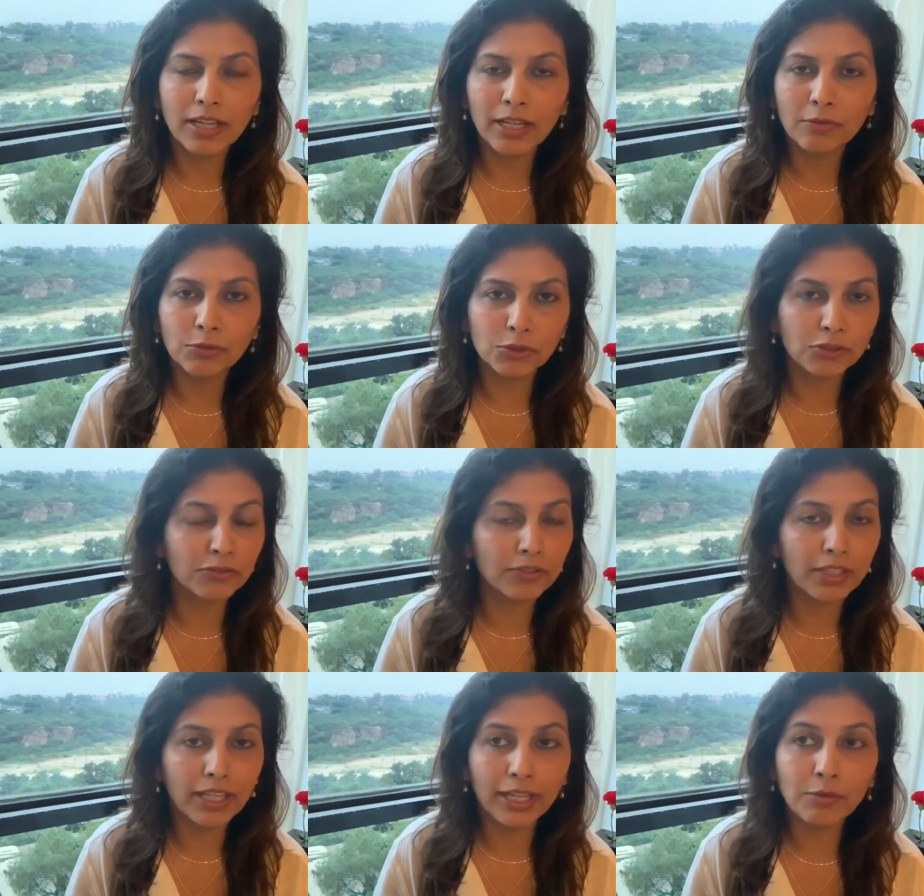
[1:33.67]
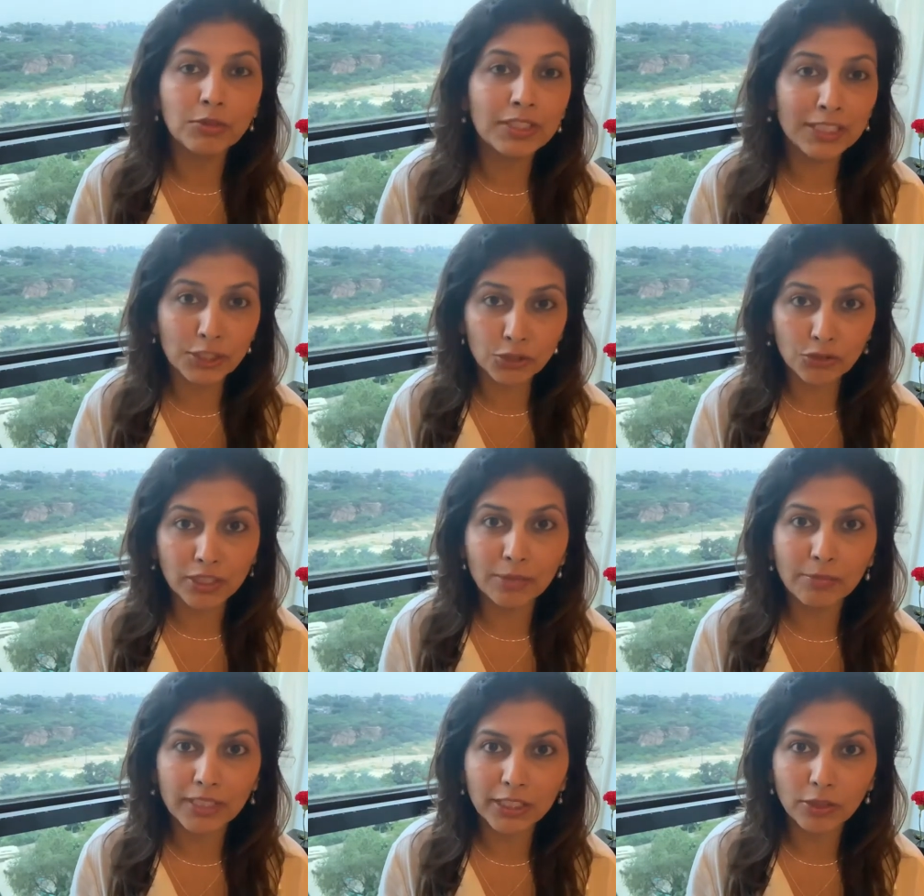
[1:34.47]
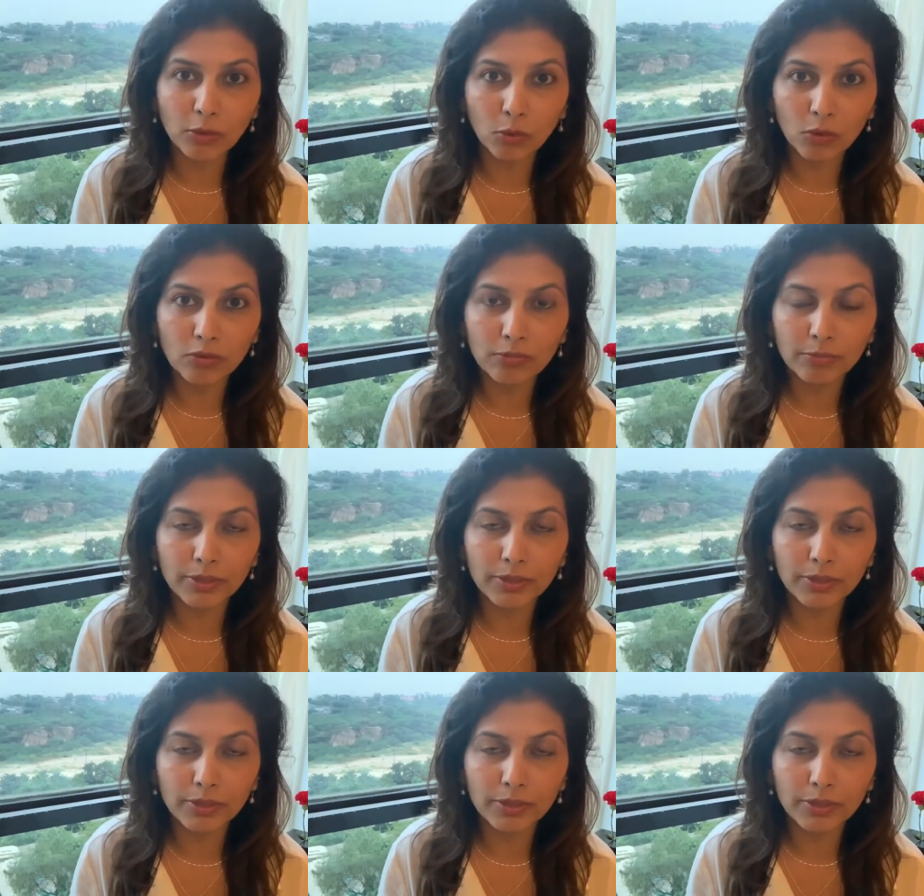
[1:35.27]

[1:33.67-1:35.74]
i was i was extremely low